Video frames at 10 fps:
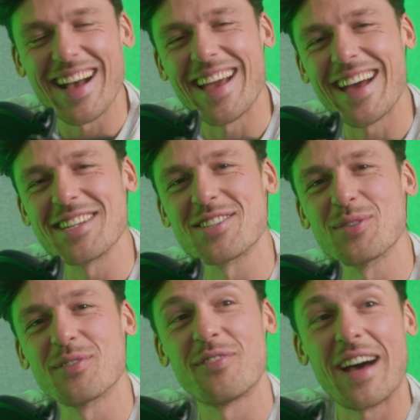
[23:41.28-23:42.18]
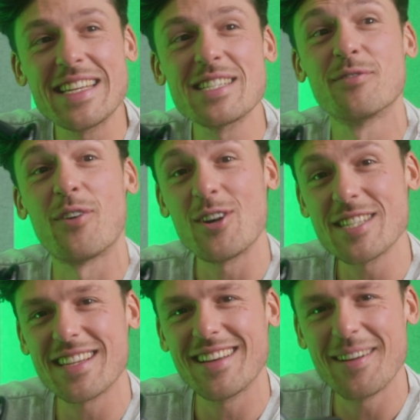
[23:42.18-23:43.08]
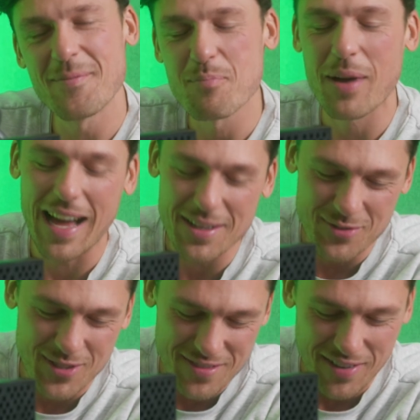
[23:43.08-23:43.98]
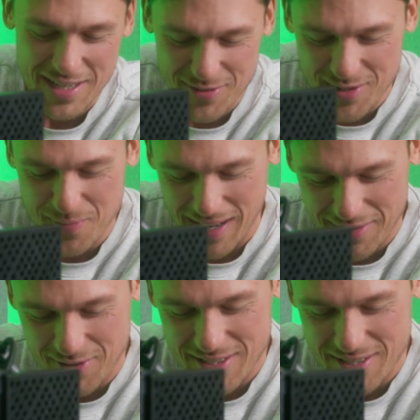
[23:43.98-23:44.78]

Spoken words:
I understood vice versa, Bratwurst. Weißwurst or Bratwurst.